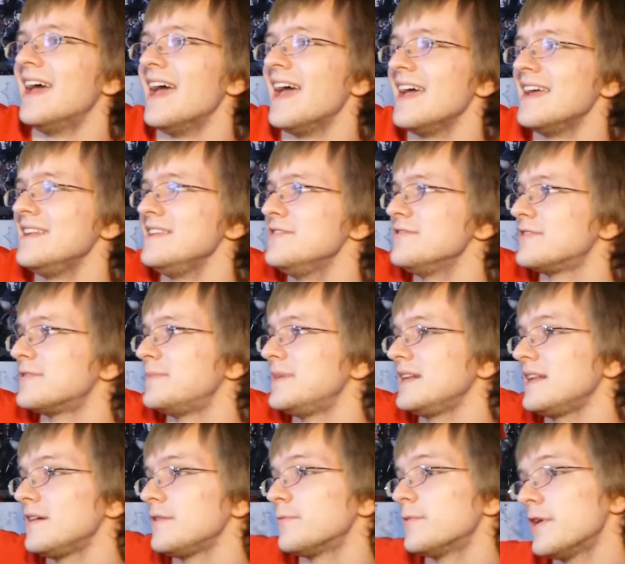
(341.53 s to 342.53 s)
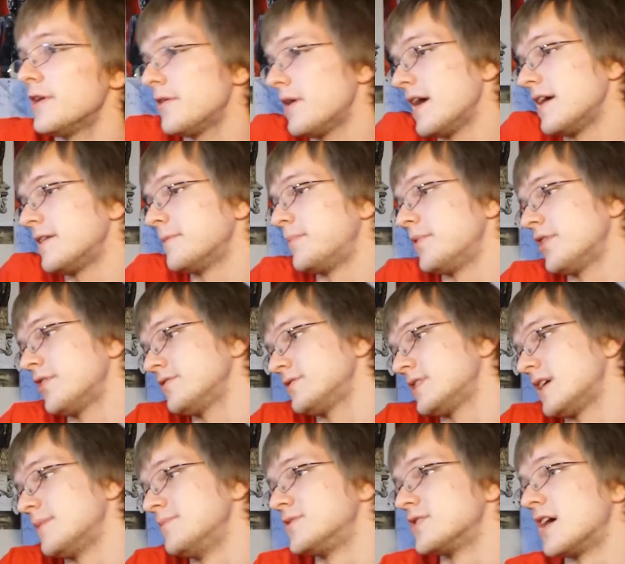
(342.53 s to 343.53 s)
And you could be like, well, I had a
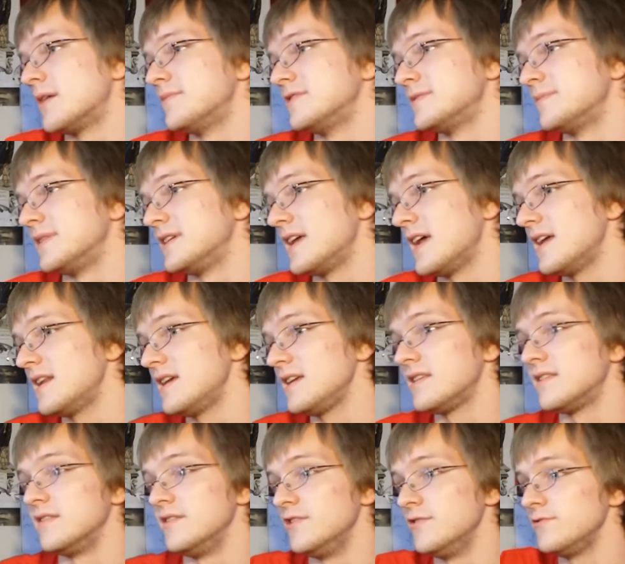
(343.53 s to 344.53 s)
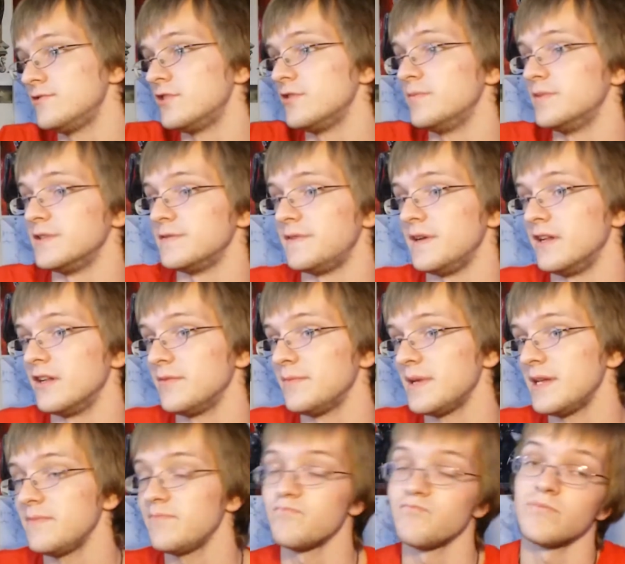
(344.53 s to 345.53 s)
part-time job as a mechanic. YouTube is failing
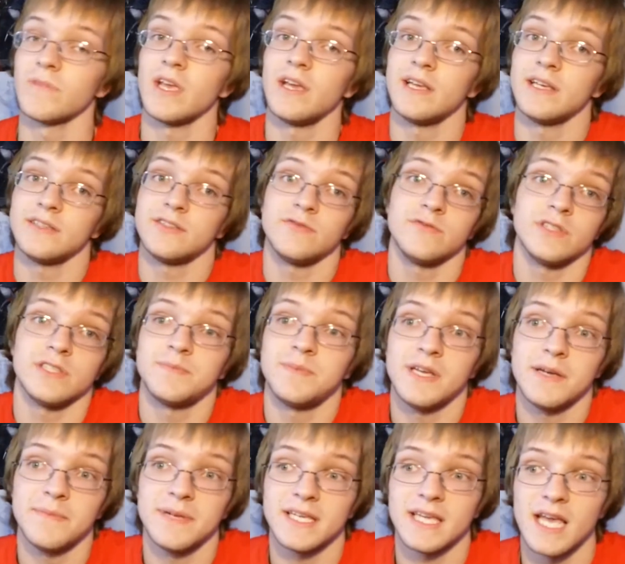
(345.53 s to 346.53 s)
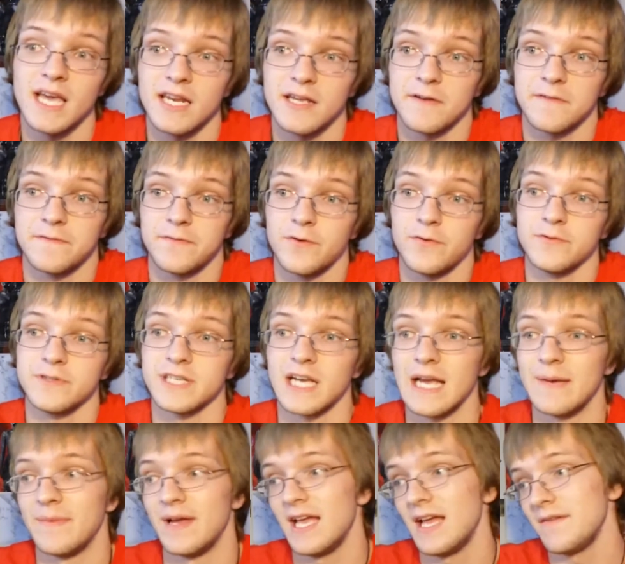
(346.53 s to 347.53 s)
me. I guess I'll just be a mechanic
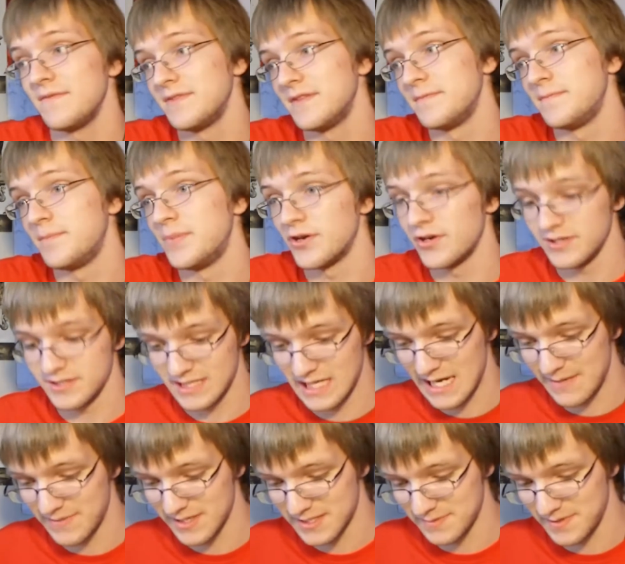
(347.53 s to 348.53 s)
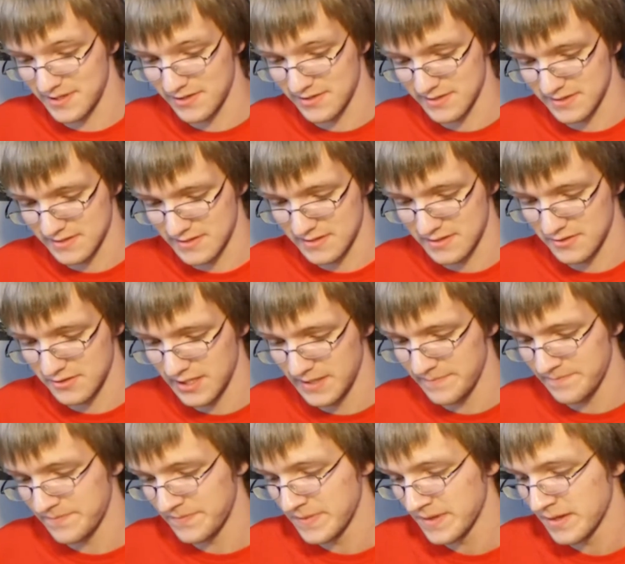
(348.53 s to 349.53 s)
full-time. I have the part-time experience to do it.